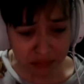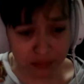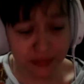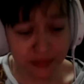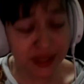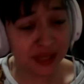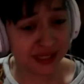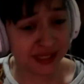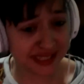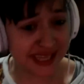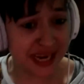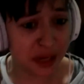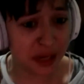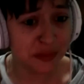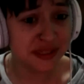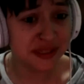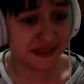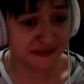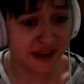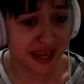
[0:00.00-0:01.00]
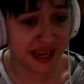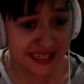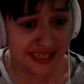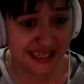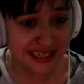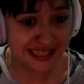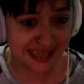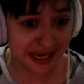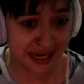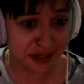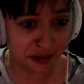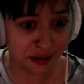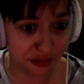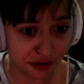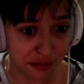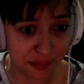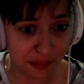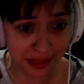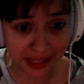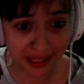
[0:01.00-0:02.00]
because then I was finally done
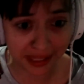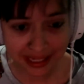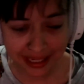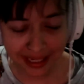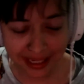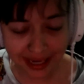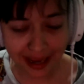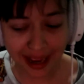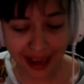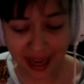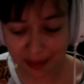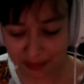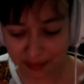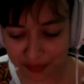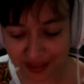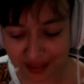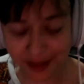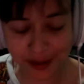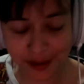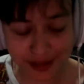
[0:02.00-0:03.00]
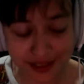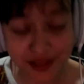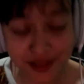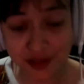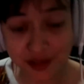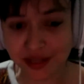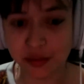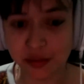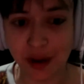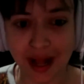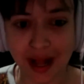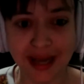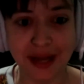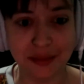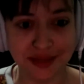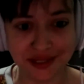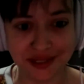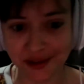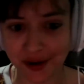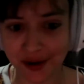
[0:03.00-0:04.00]
growing. We couldn't do it while I
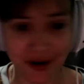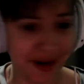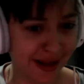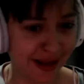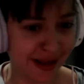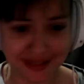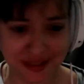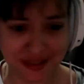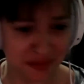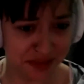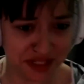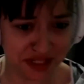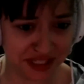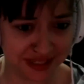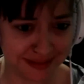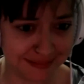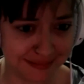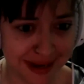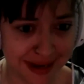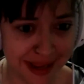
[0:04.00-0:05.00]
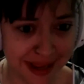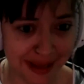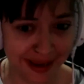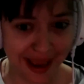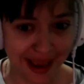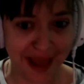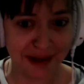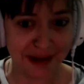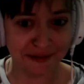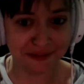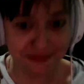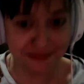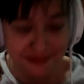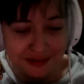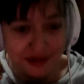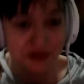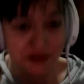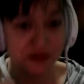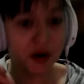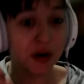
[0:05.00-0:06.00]
was growing, else it would just kind of
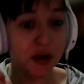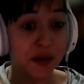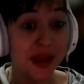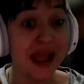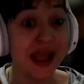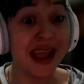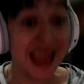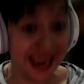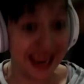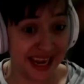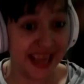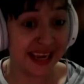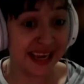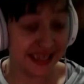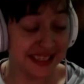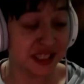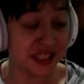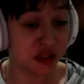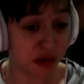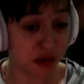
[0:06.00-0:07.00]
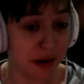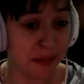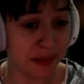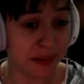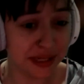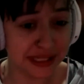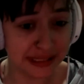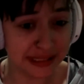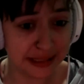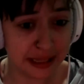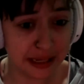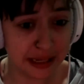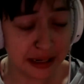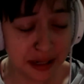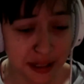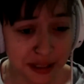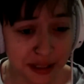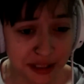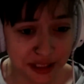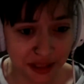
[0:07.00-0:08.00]
grow at a discrepancy.
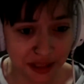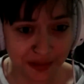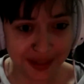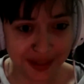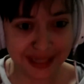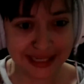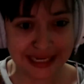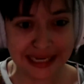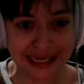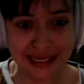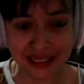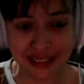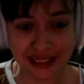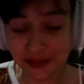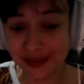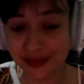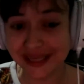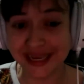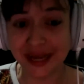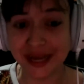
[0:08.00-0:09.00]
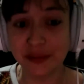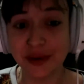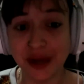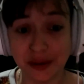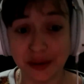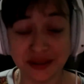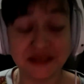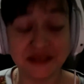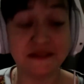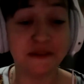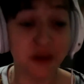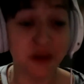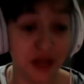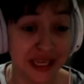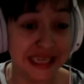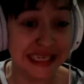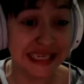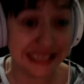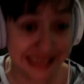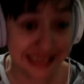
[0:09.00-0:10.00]
So it needed to be done when I was
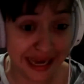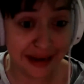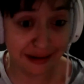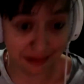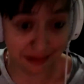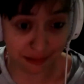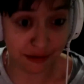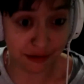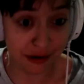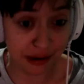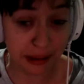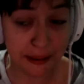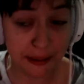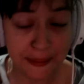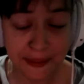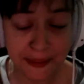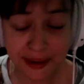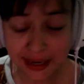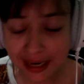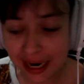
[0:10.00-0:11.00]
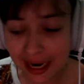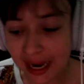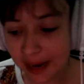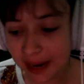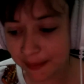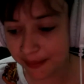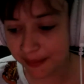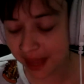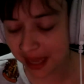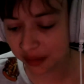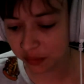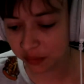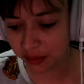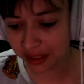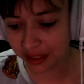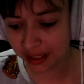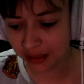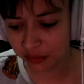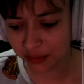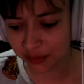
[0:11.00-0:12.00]
fully done growing. And
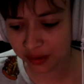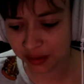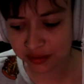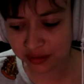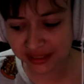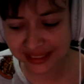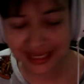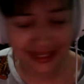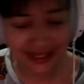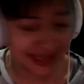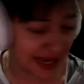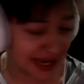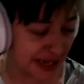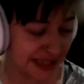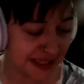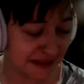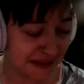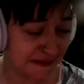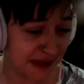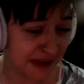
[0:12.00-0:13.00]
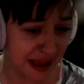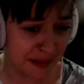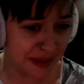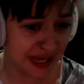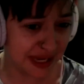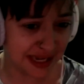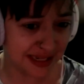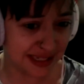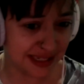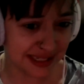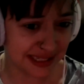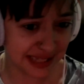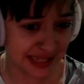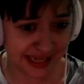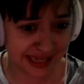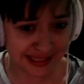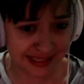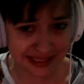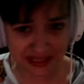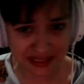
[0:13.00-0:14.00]
we all sat down as a family and
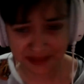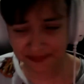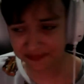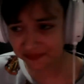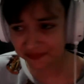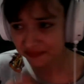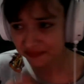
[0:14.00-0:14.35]
discussed